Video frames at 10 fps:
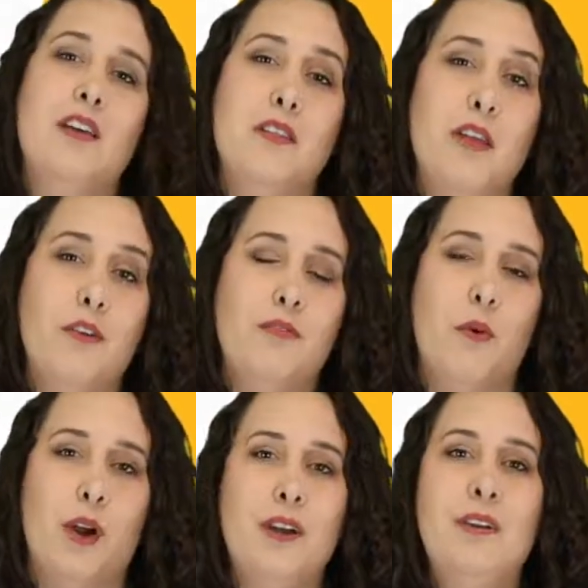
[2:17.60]

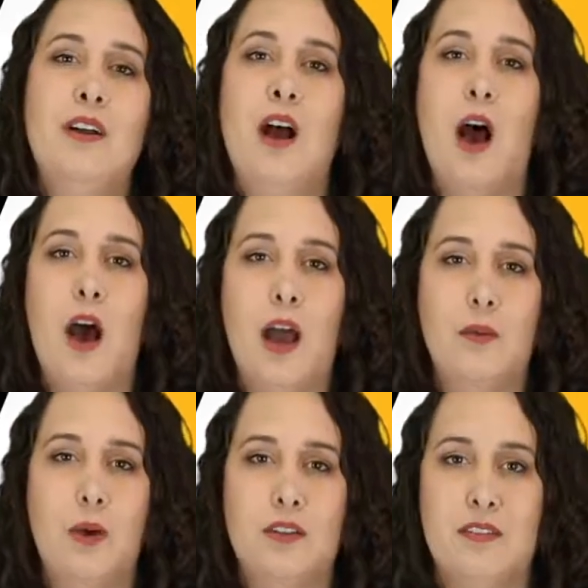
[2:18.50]
Therefore, I
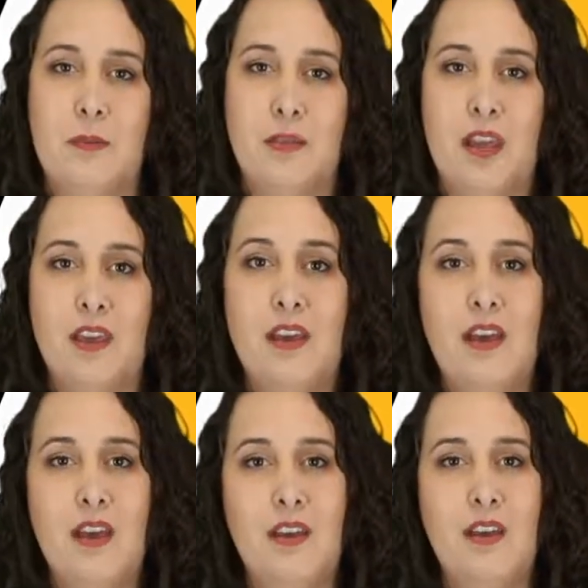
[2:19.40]
want something
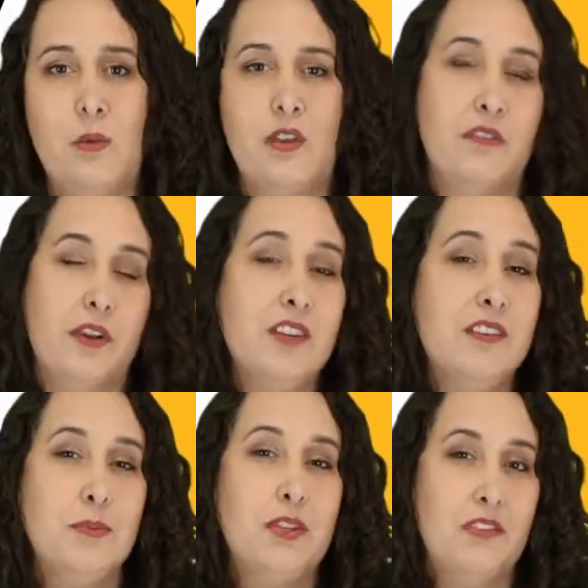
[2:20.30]
with a very
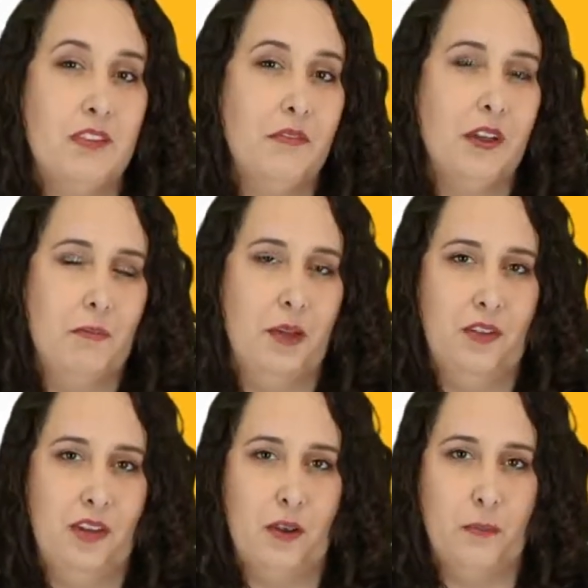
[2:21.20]
specific
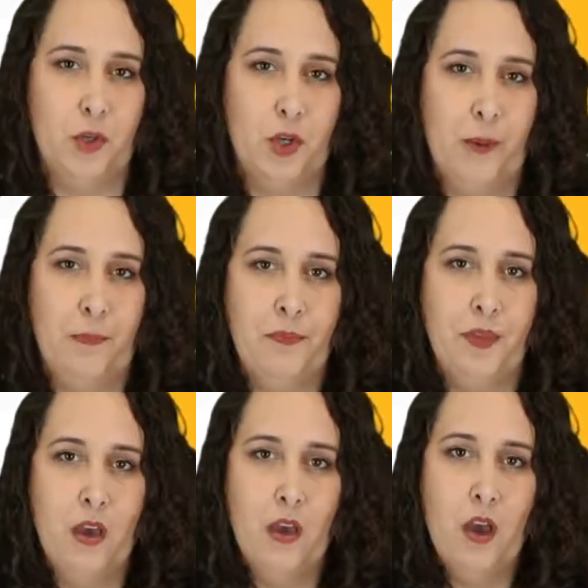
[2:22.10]
melting temperature.
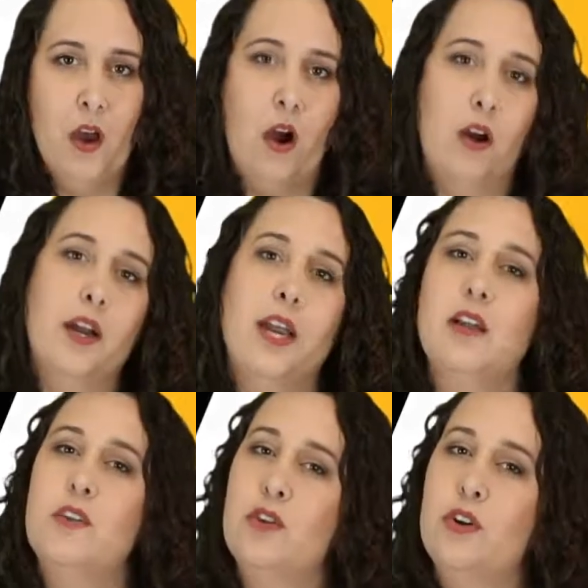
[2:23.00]
Our
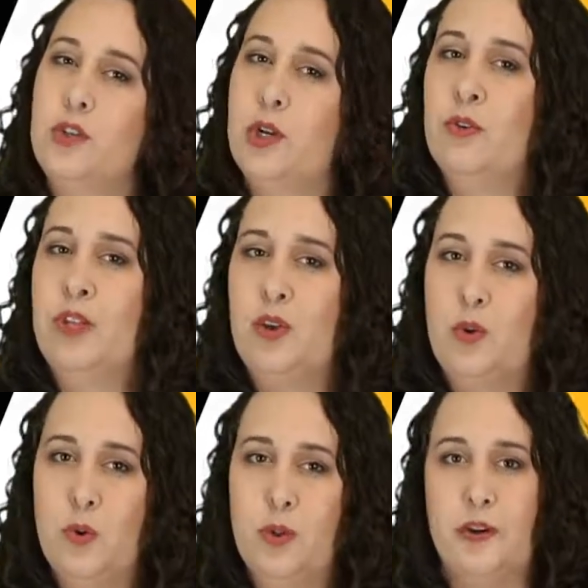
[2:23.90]
hands are generally
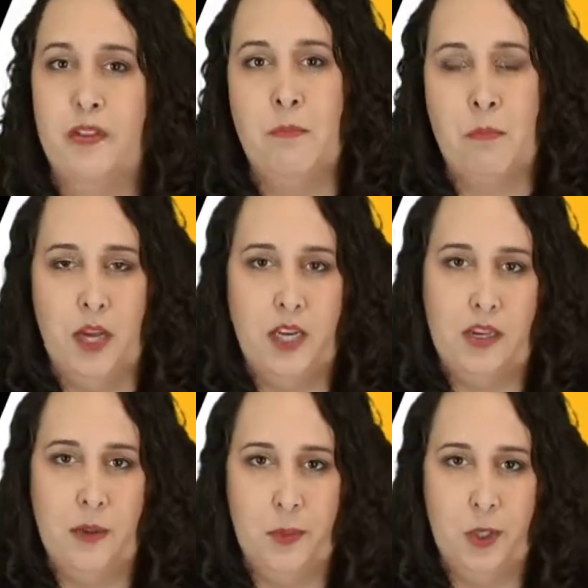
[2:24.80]
cooler than body
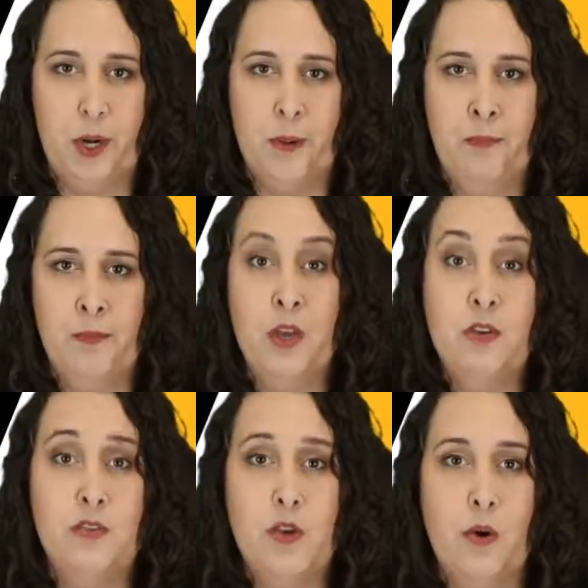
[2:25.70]
temperature,
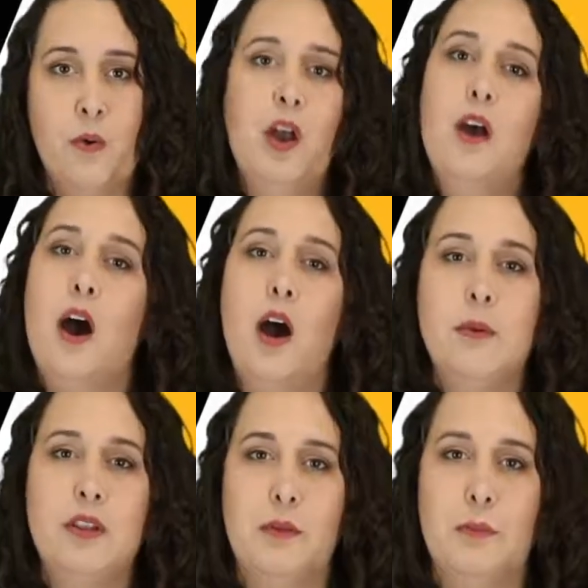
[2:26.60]
so I
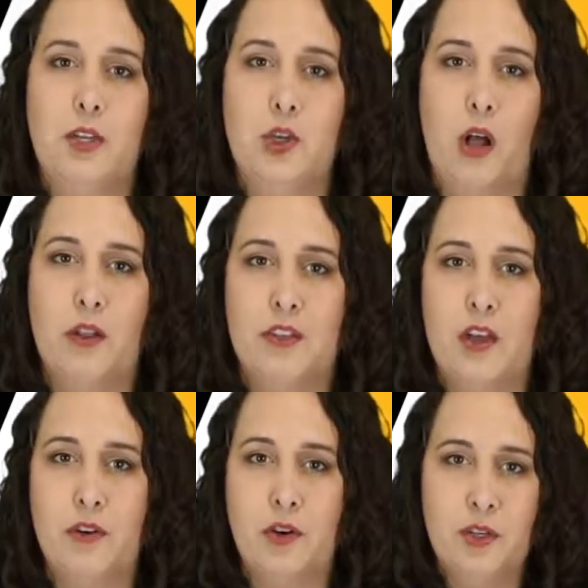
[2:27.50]
would like my chocolate to
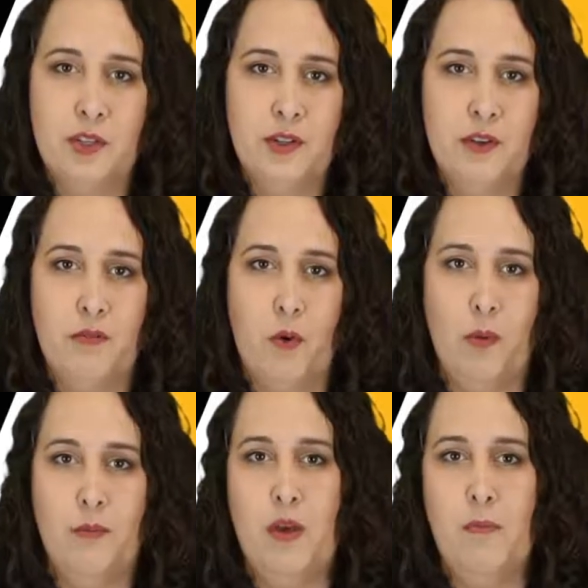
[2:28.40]
have a crystalline
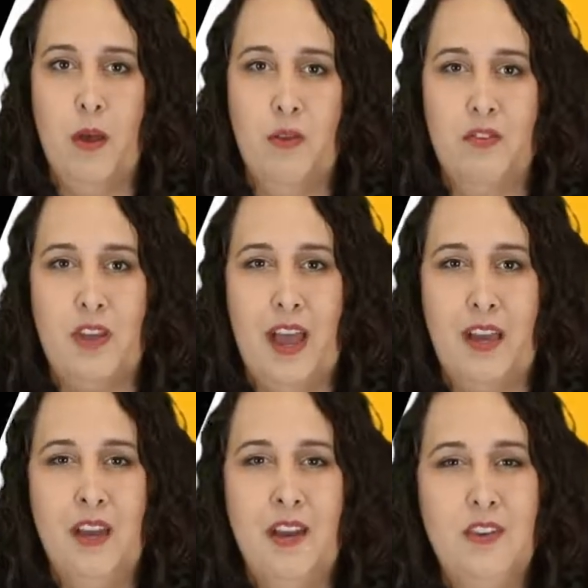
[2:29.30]
form that melts
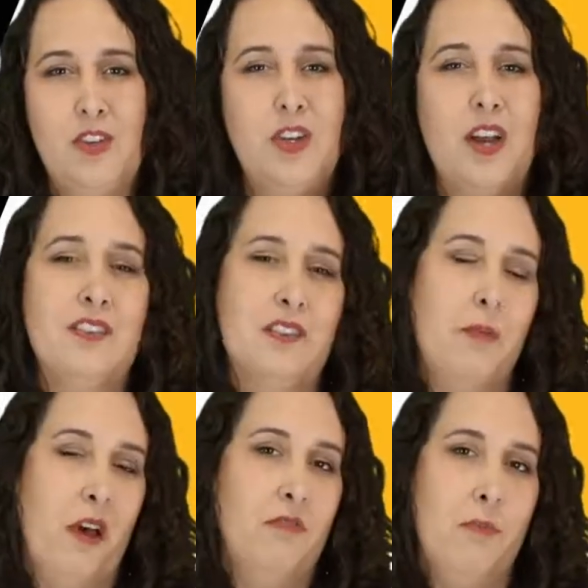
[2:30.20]
at just
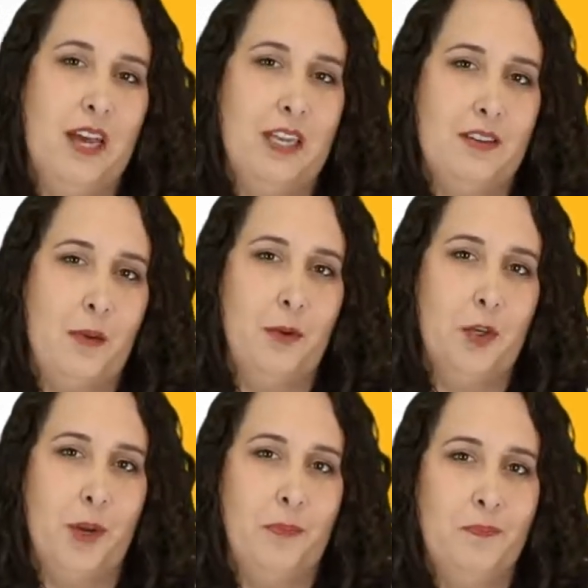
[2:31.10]
above body
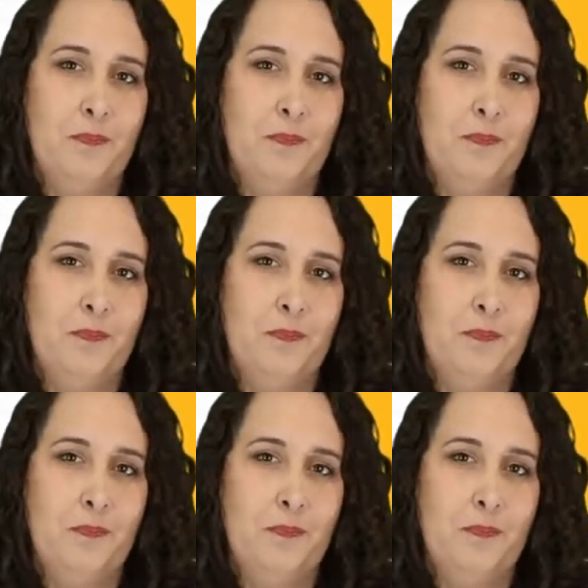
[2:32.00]
temperature.